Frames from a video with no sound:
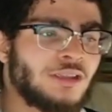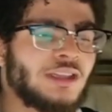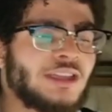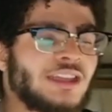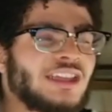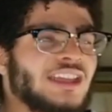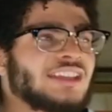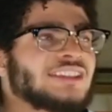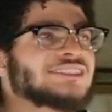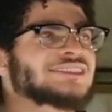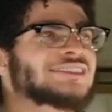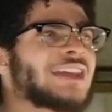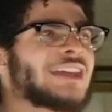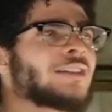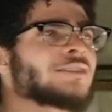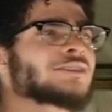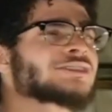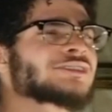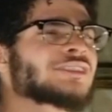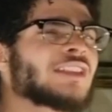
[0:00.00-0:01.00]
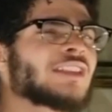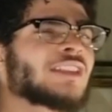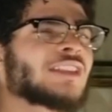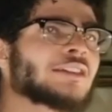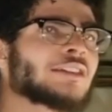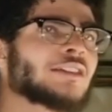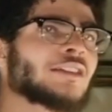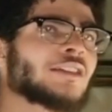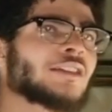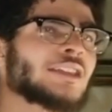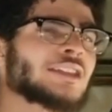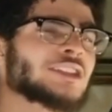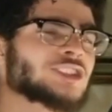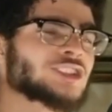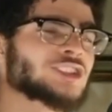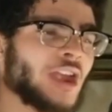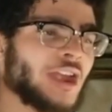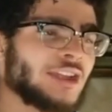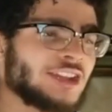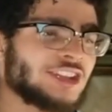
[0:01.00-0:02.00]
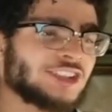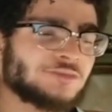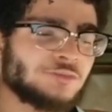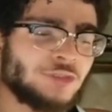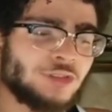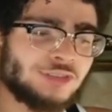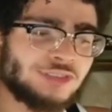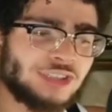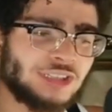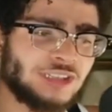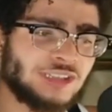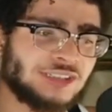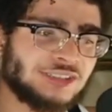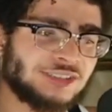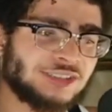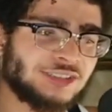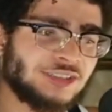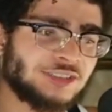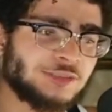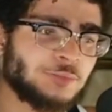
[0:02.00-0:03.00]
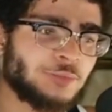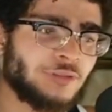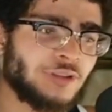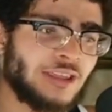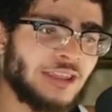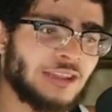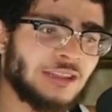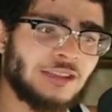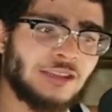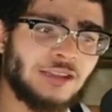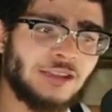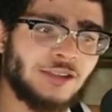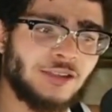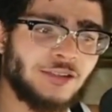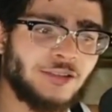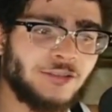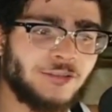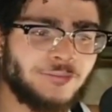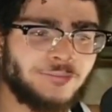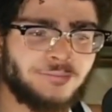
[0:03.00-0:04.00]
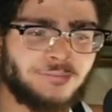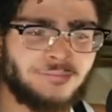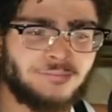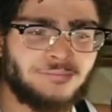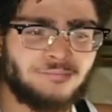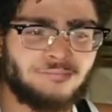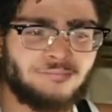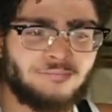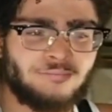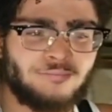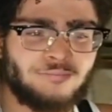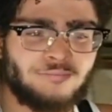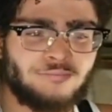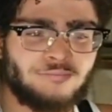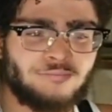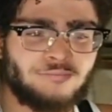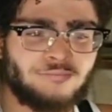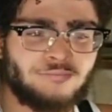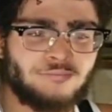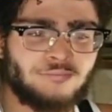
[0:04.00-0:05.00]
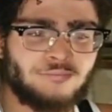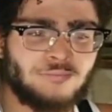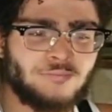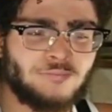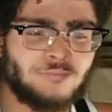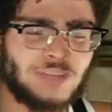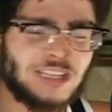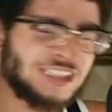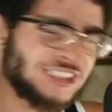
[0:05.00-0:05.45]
It sounds like Chinese music is playing here. This